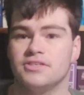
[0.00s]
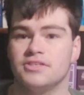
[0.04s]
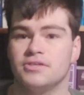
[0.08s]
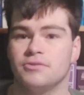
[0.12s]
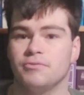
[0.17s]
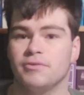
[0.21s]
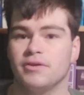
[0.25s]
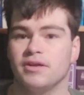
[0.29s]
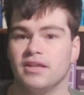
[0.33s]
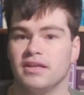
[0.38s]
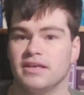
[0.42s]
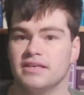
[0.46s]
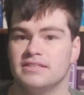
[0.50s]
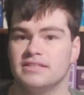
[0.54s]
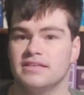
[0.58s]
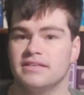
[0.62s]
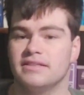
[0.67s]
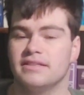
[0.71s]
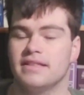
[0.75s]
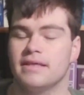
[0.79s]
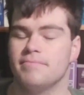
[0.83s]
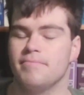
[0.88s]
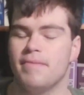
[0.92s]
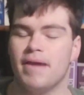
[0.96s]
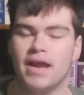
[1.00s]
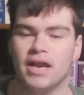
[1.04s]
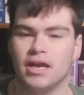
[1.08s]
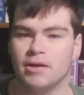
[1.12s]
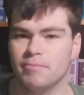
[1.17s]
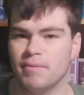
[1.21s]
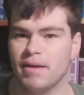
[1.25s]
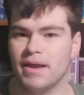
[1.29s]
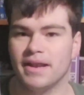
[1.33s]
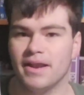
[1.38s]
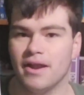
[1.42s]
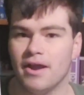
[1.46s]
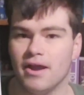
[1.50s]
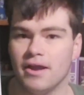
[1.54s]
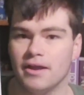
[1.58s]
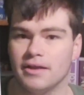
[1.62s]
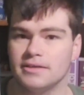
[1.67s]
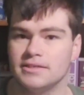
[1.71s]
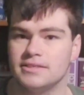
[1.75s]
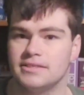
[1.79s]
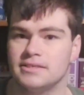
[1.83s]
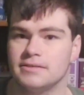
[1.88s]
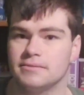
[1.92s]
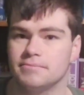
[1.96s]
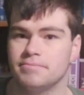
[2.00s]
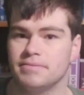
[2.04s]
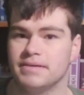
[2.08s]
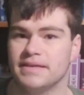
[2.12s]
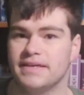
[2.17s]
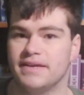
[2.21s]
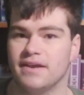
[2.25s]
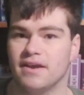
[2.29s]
to realize that they may or may not be